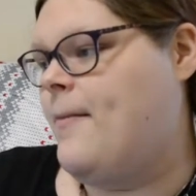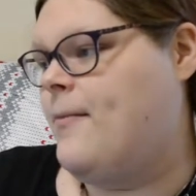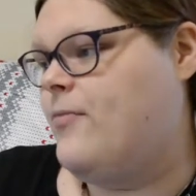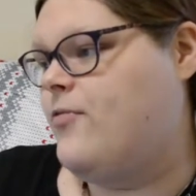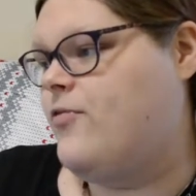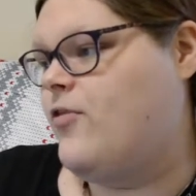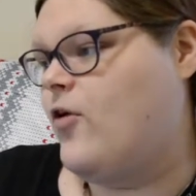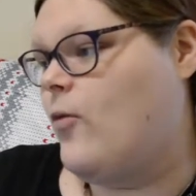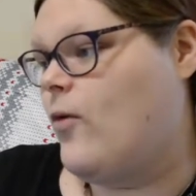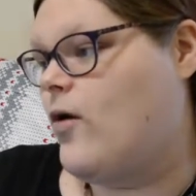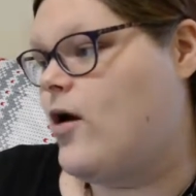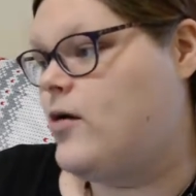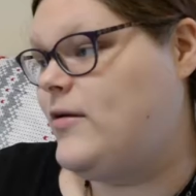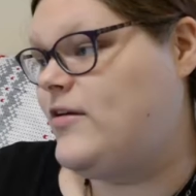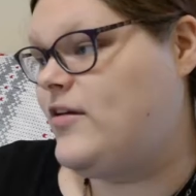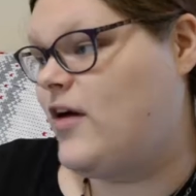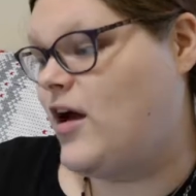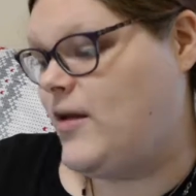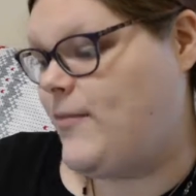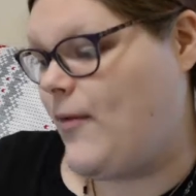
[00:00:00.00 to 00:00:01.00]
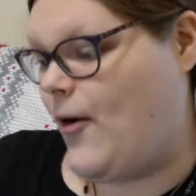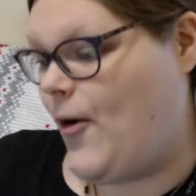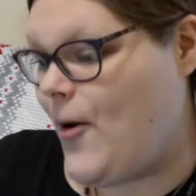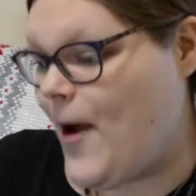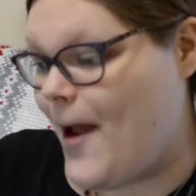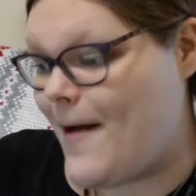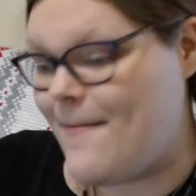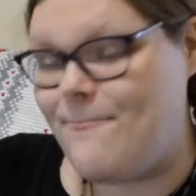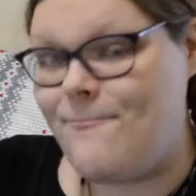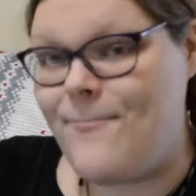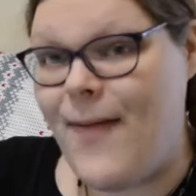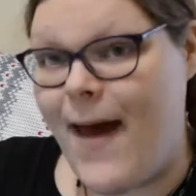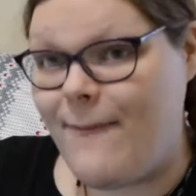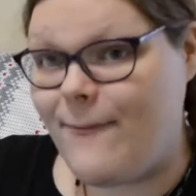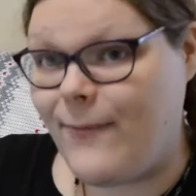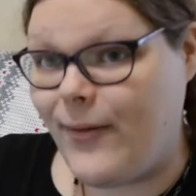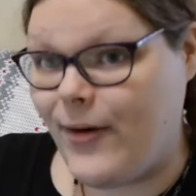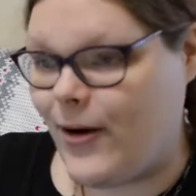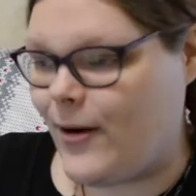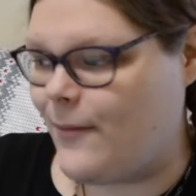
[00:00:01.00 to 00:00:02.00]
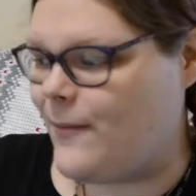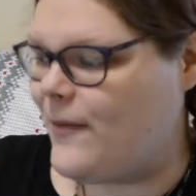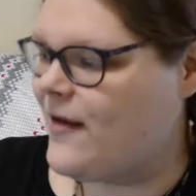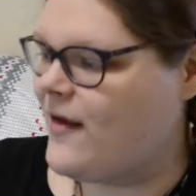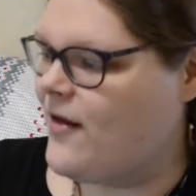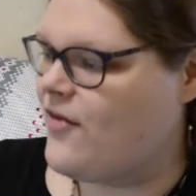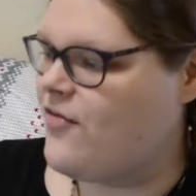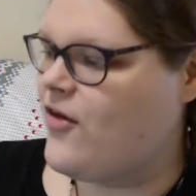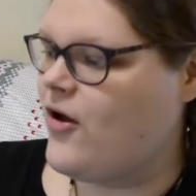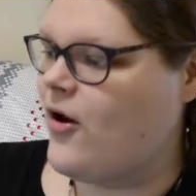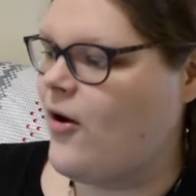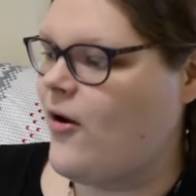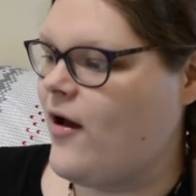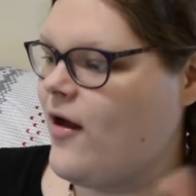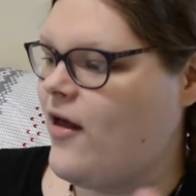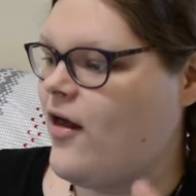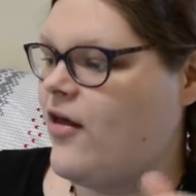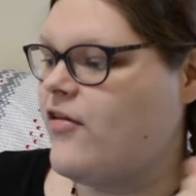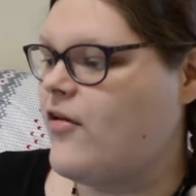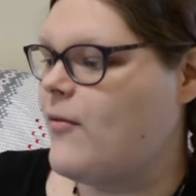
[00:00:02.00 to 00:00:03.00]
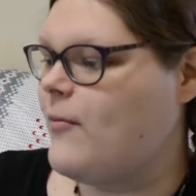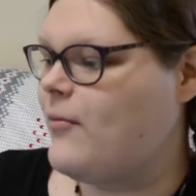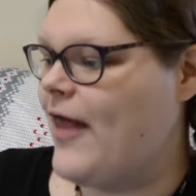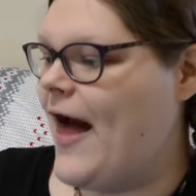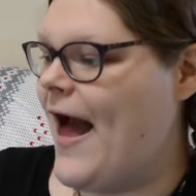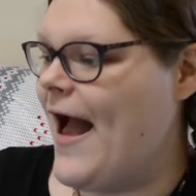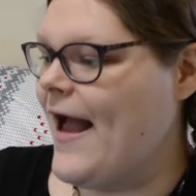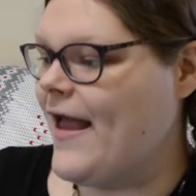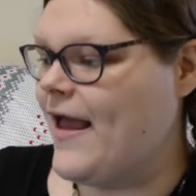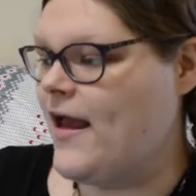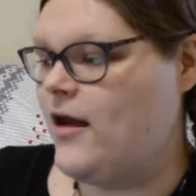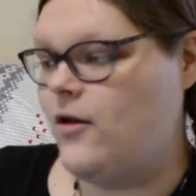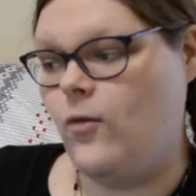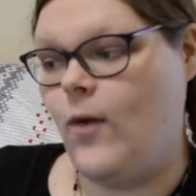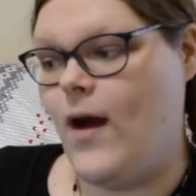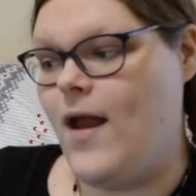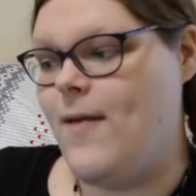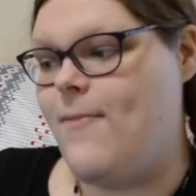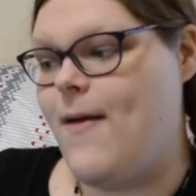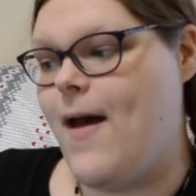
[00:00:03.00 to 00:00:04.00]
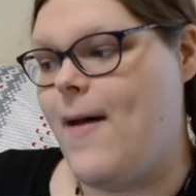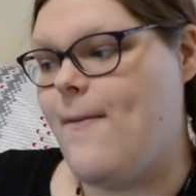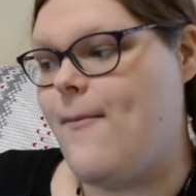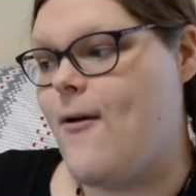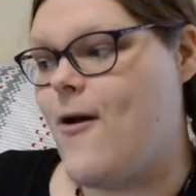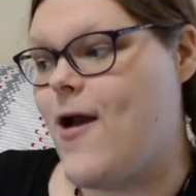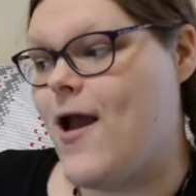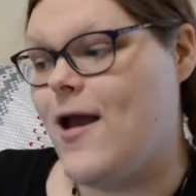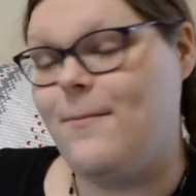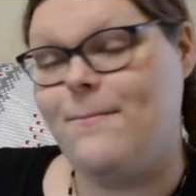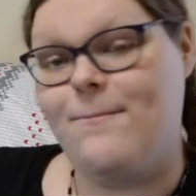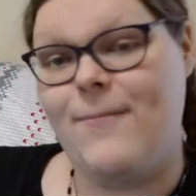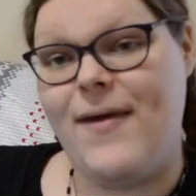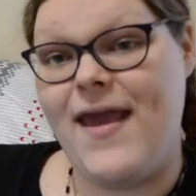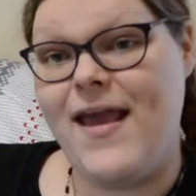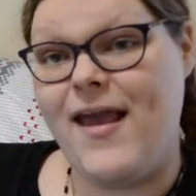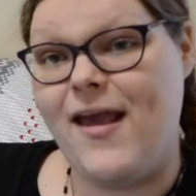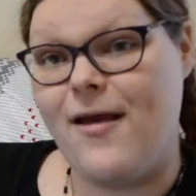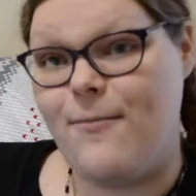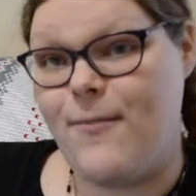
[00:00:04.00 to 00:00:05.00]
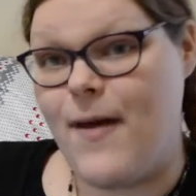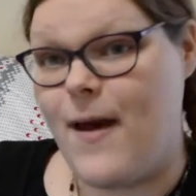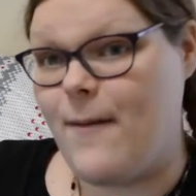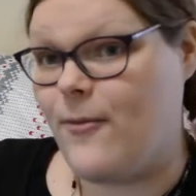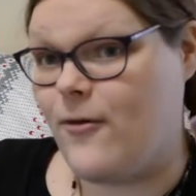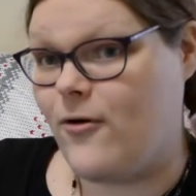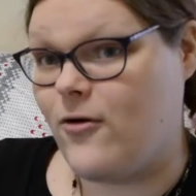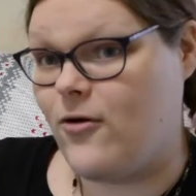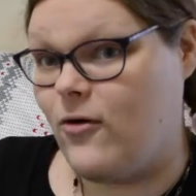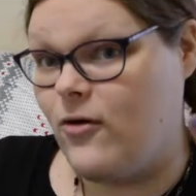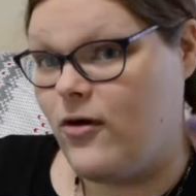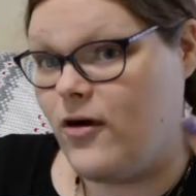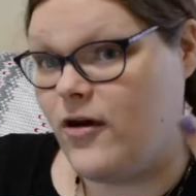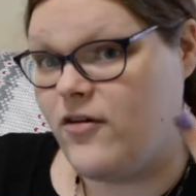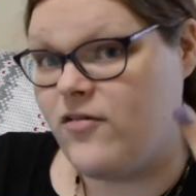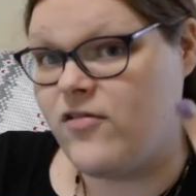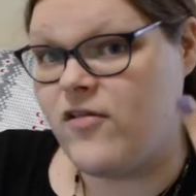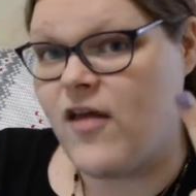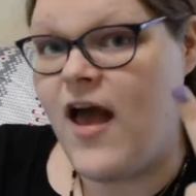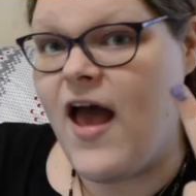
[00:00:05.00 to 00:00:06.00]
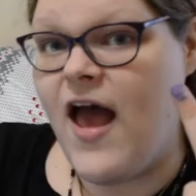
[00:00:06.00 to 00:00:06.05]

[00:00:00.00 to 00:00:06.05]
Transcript: So we're going to be talking about pepper because there is black and white pepper and pink peppercorns.